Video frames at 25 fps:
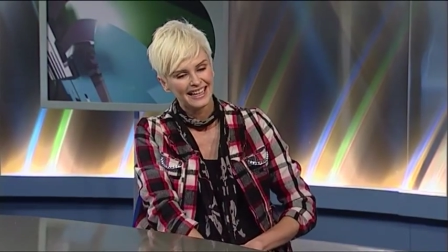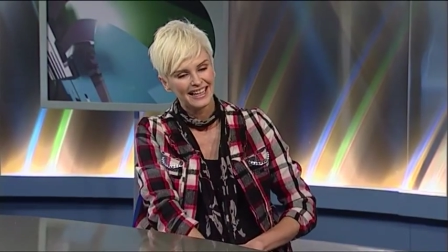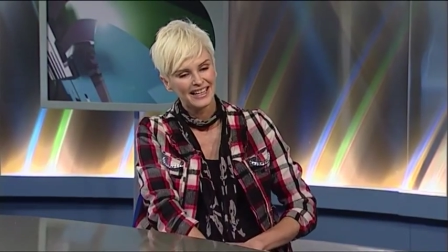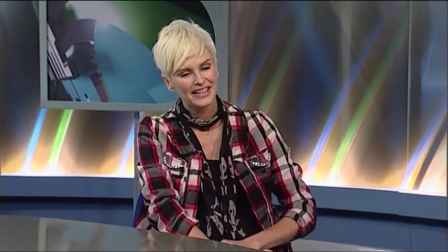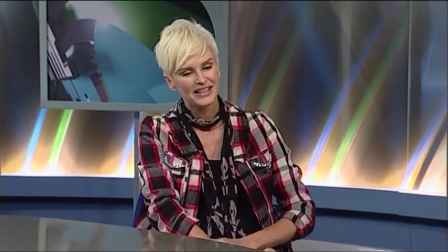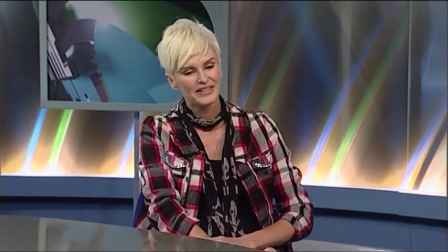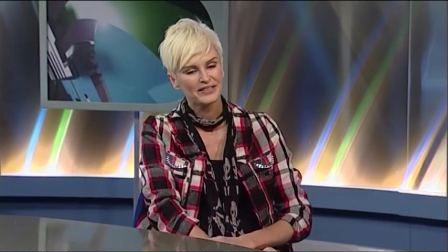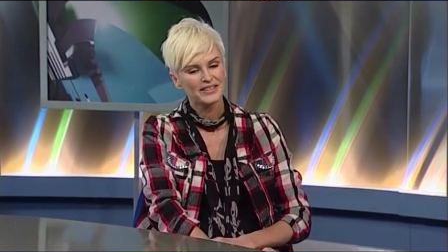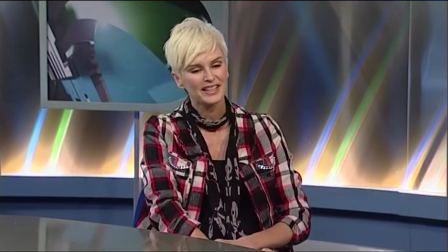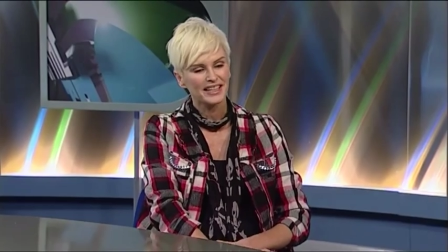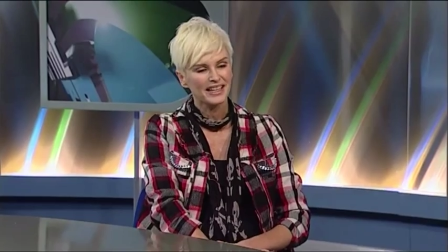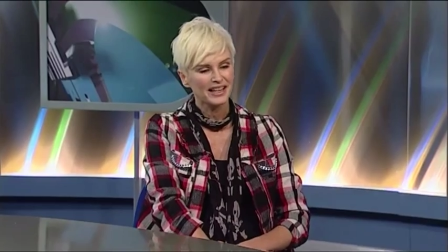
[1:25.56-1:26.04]

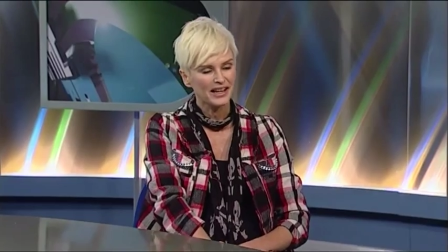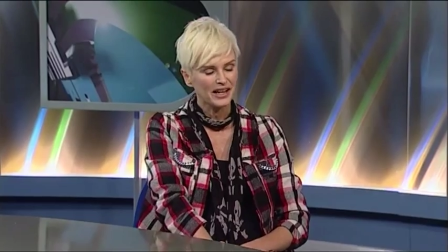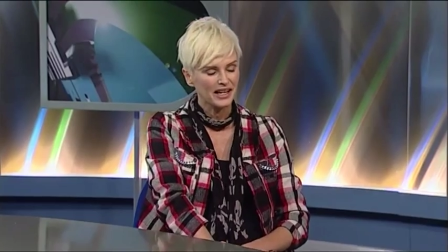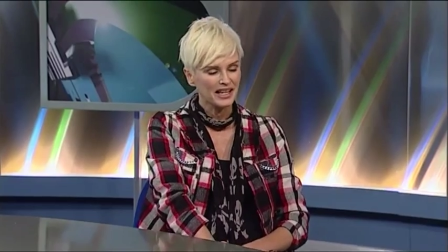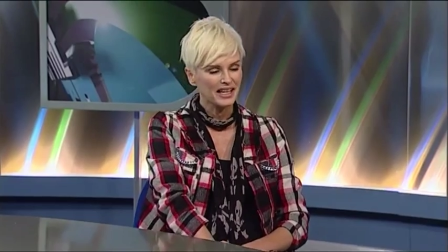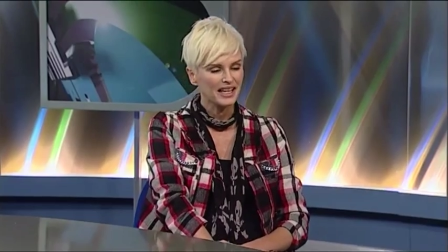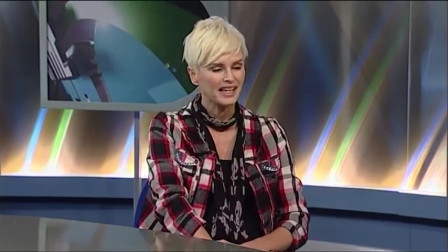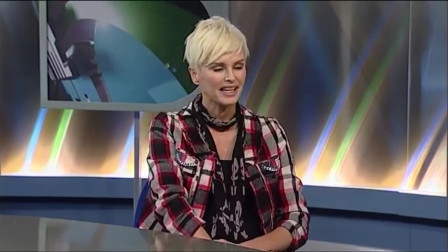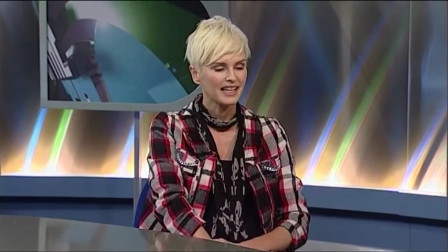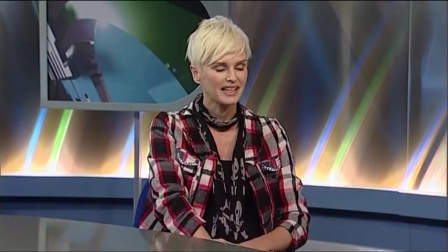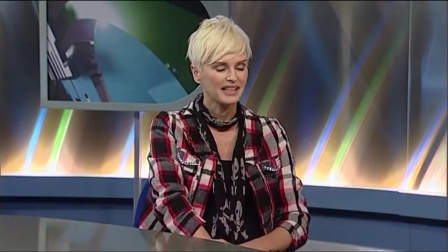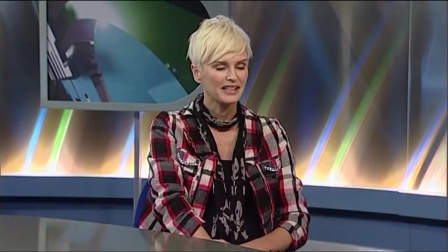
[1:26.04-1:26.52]
Um, yeah,
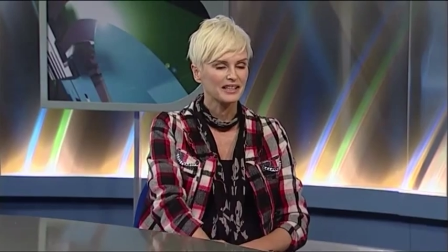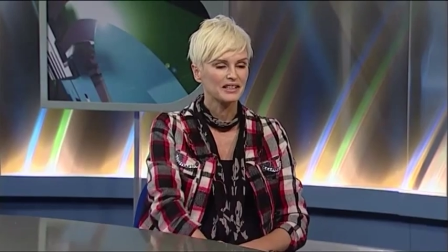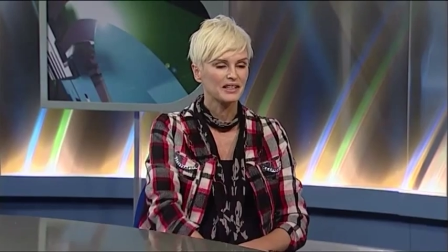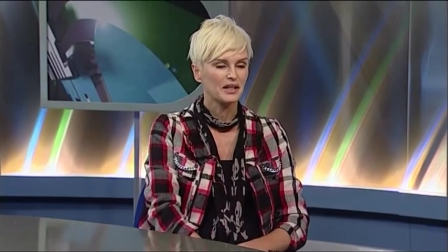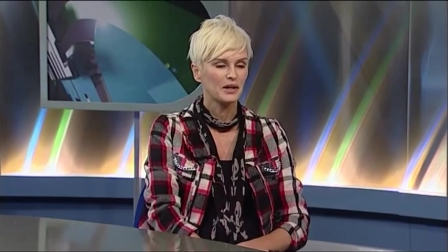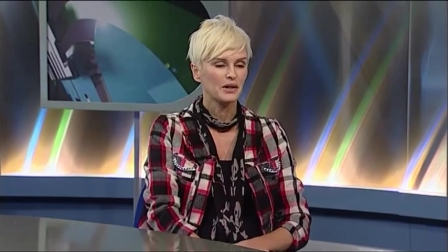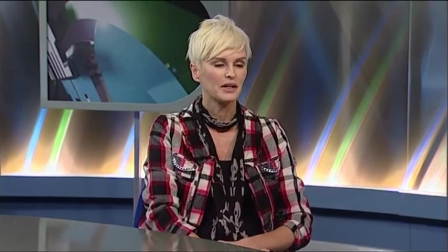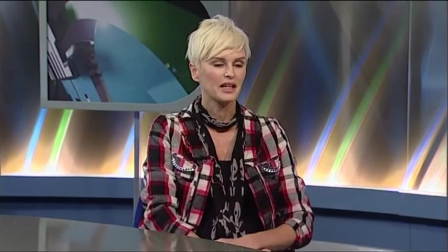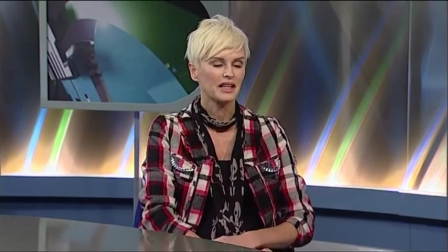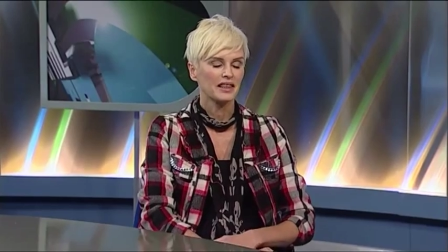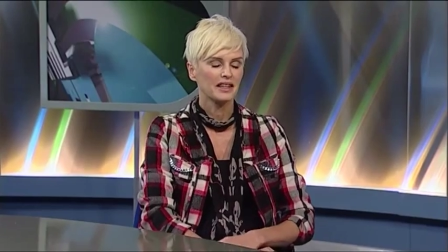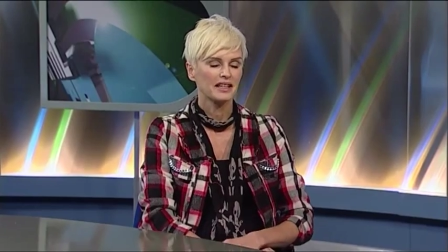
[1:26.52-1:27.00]
I, you
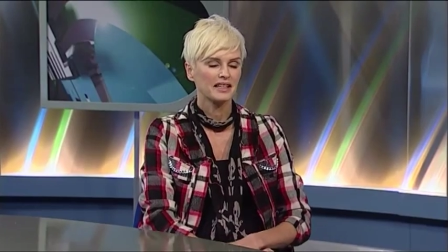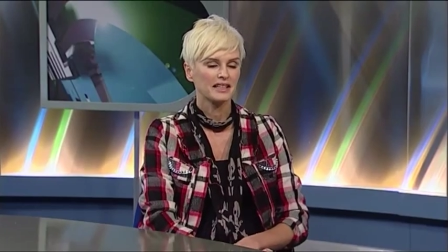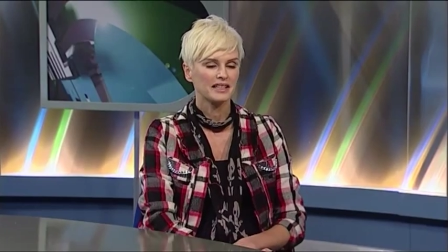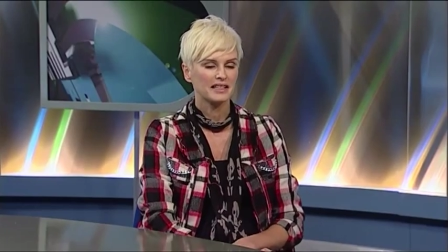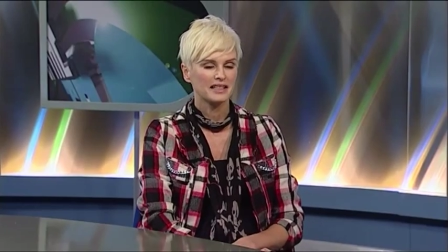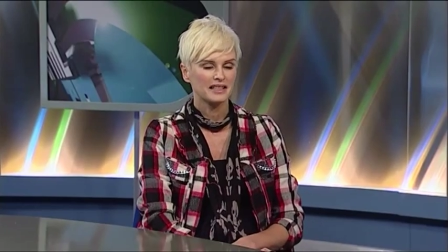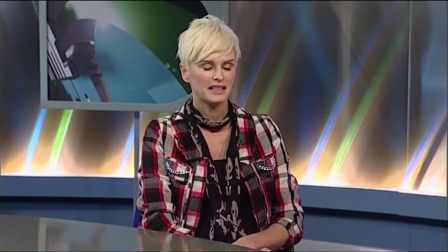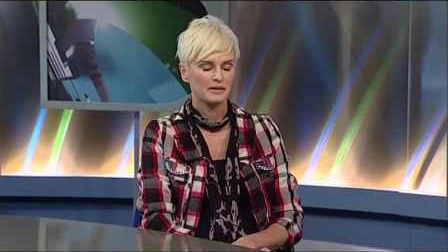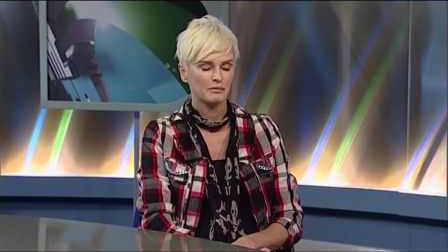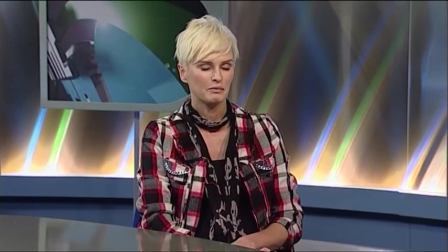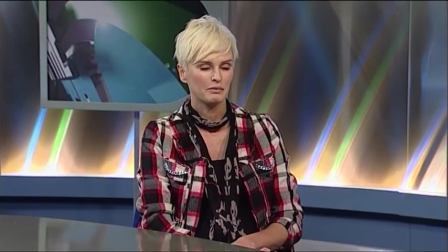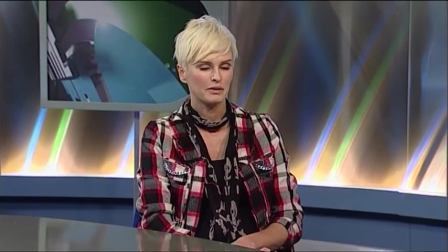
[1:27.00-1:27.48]
know know, I think
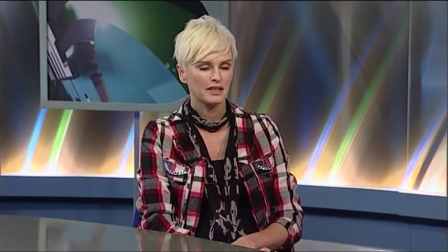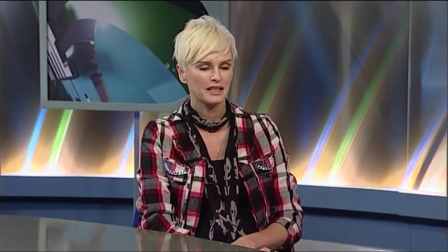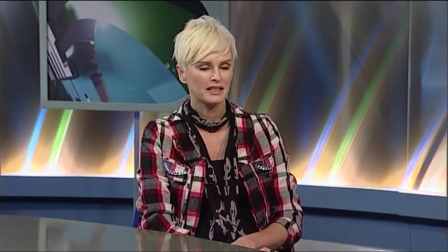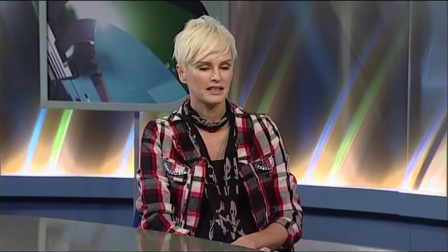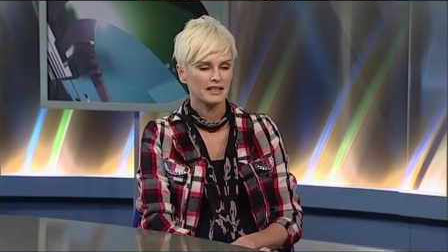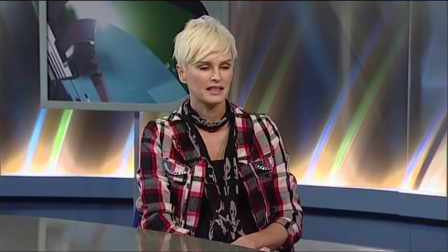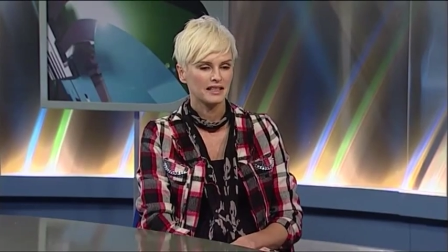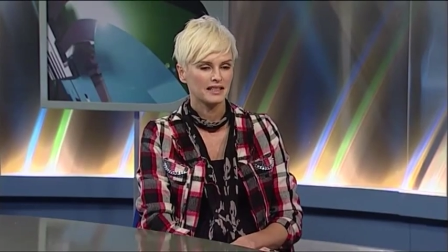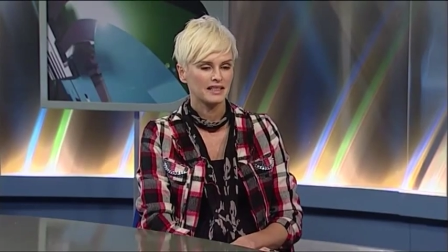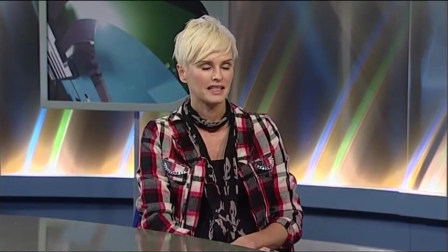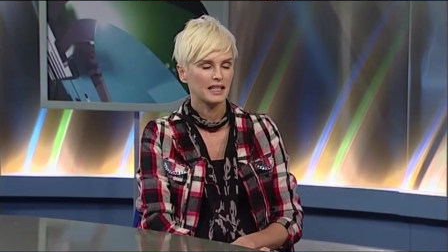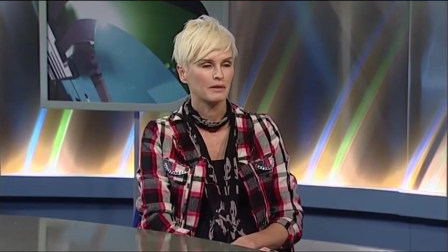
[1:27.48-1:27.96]
it's a
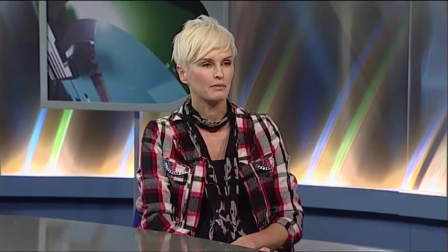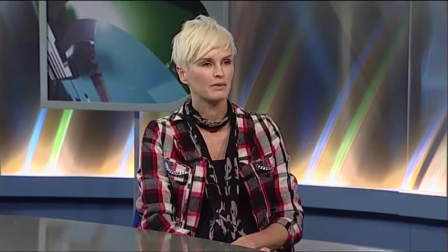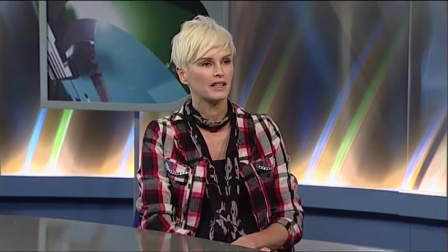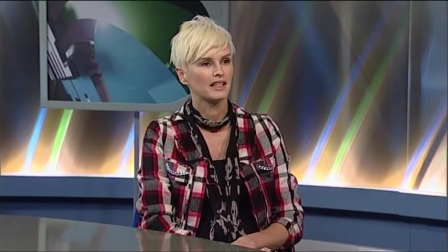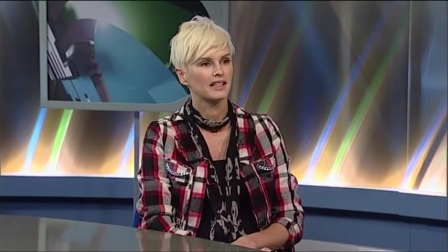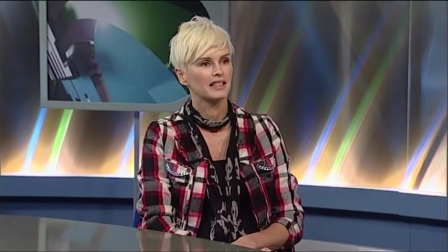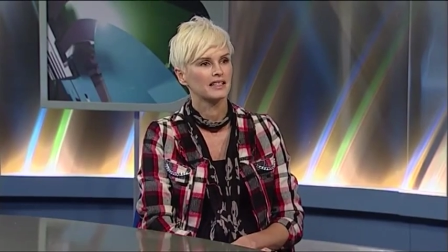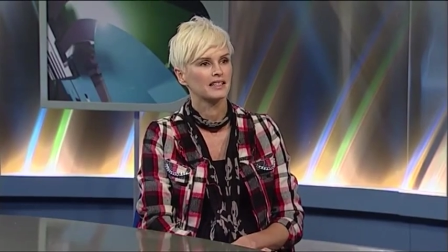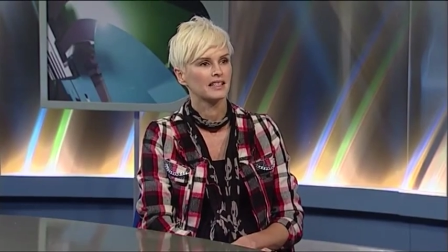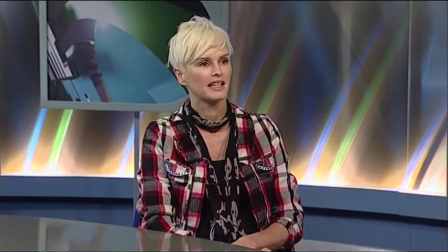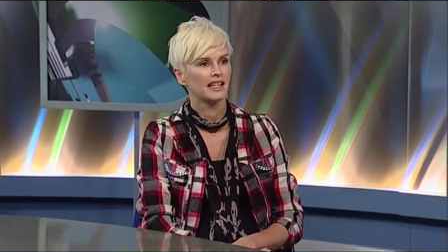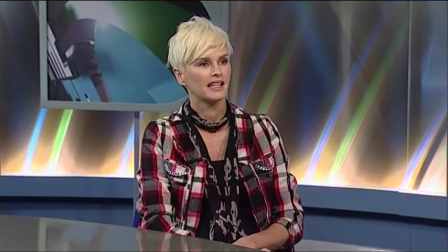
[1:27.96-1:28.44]
big step
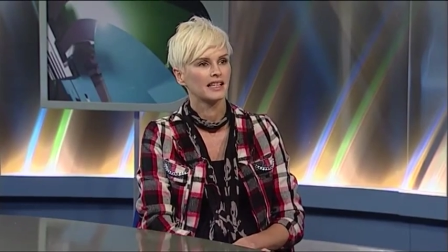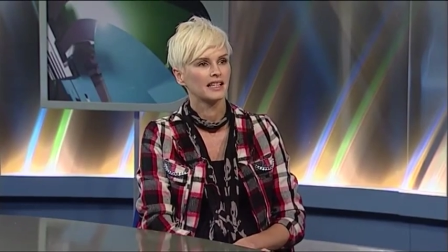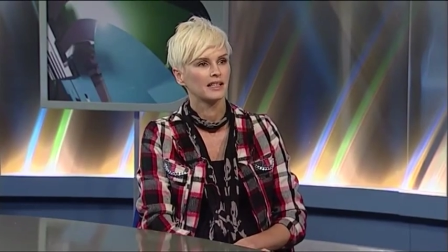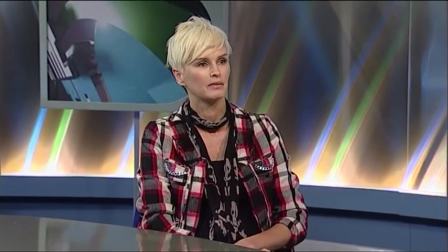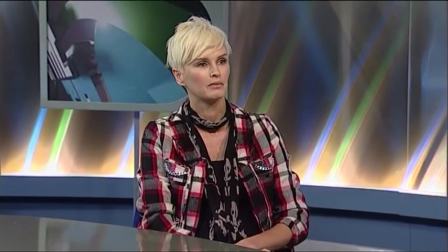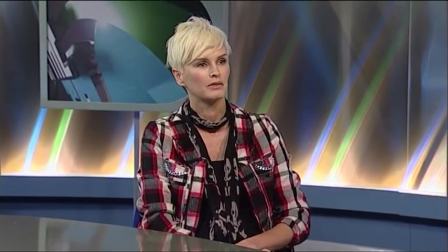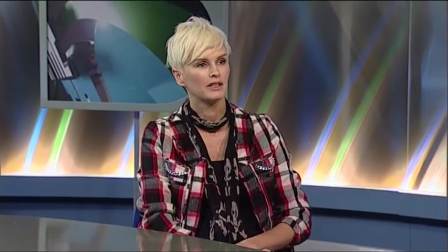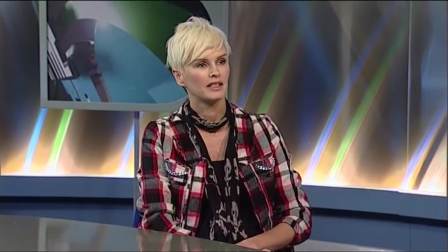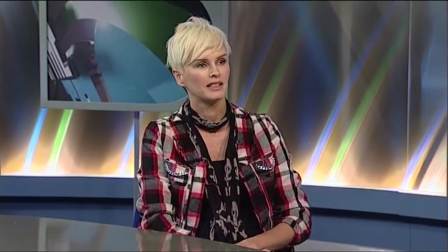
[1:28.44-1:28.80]
that he's taken,